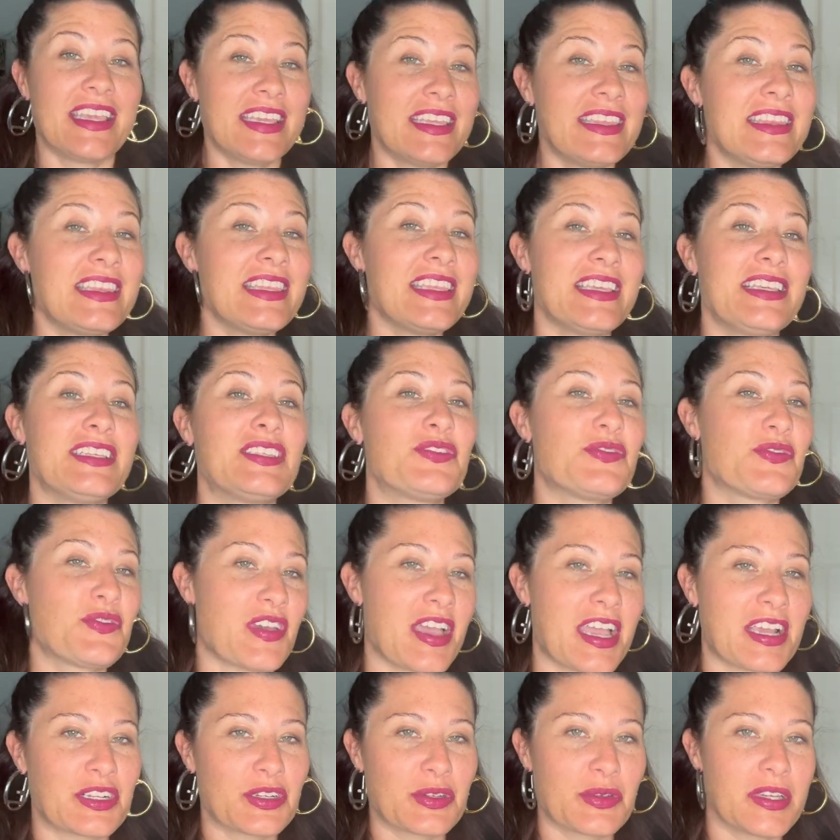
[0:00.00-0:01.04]
in these
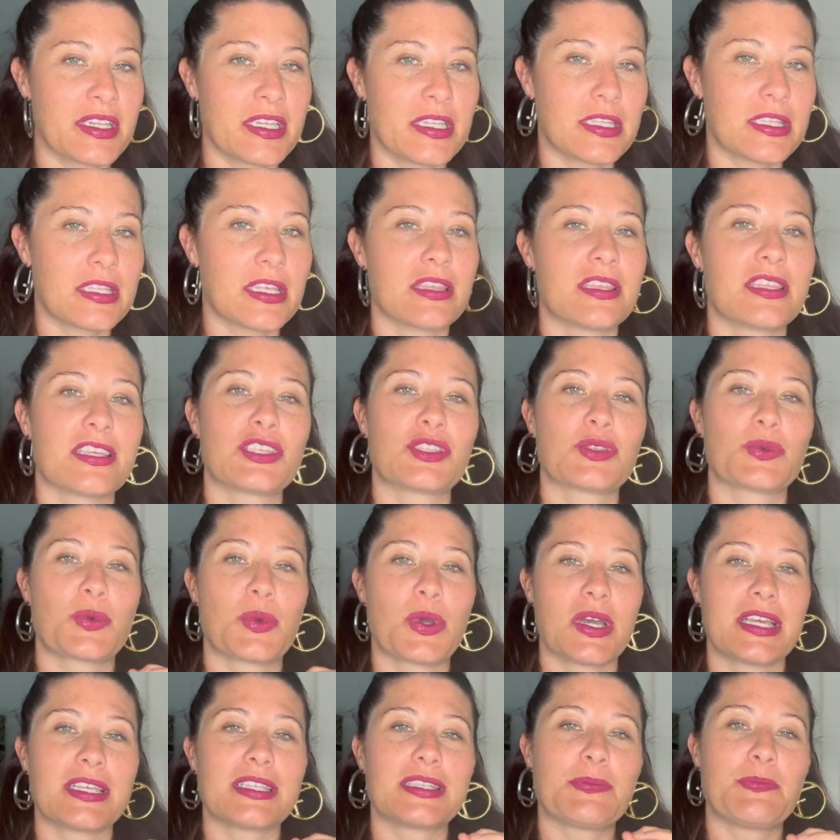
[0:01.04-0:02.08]
factories that this
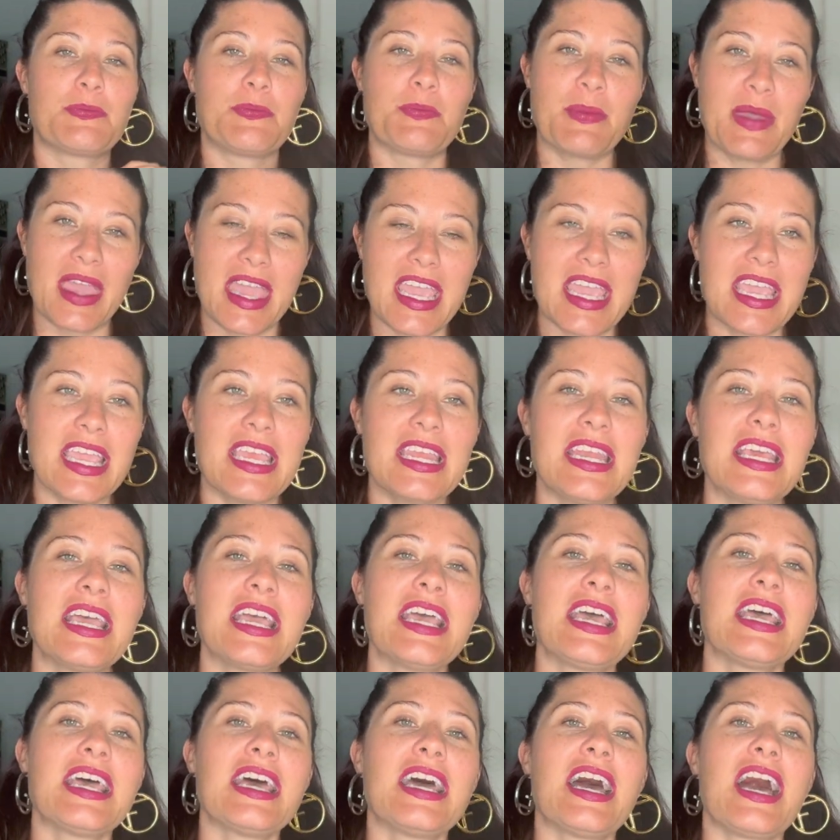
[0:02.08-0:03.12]
was made
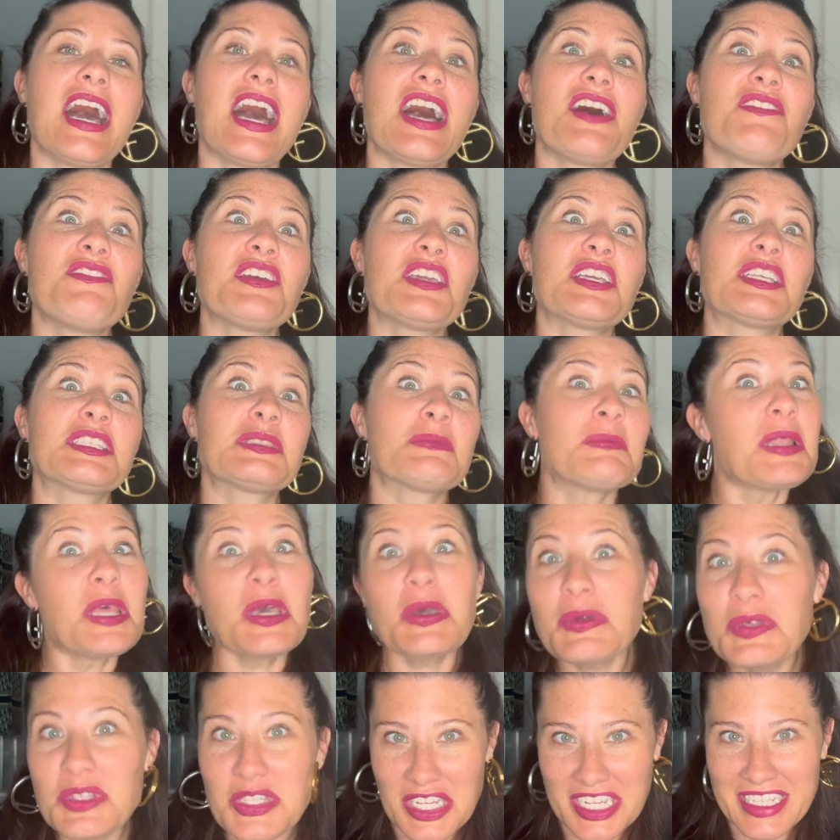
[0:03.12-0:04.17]
of
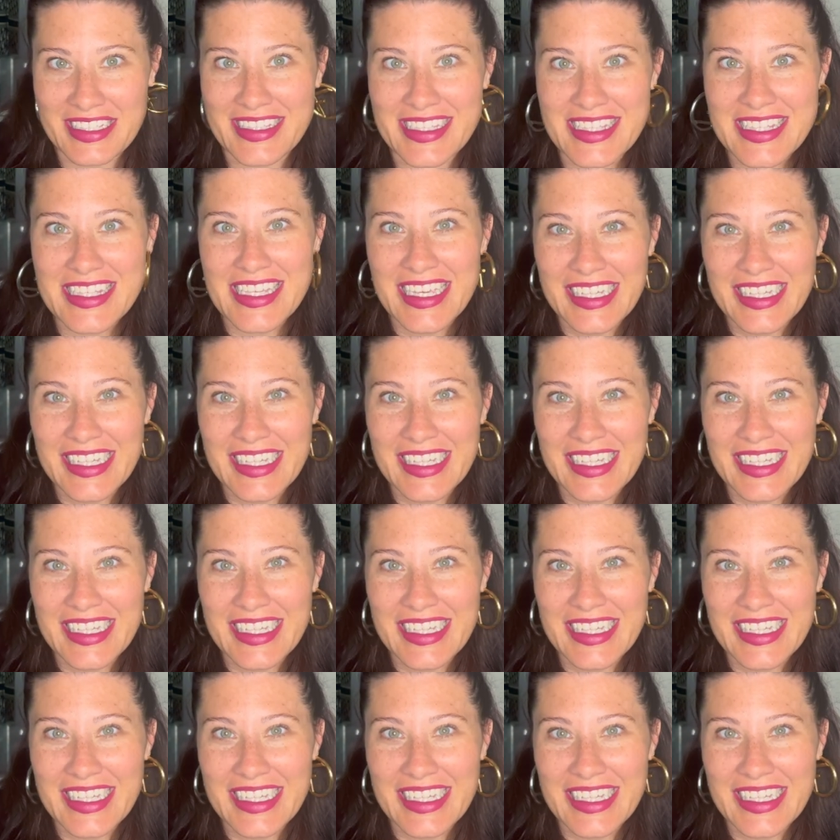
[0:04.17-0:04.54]
explosions.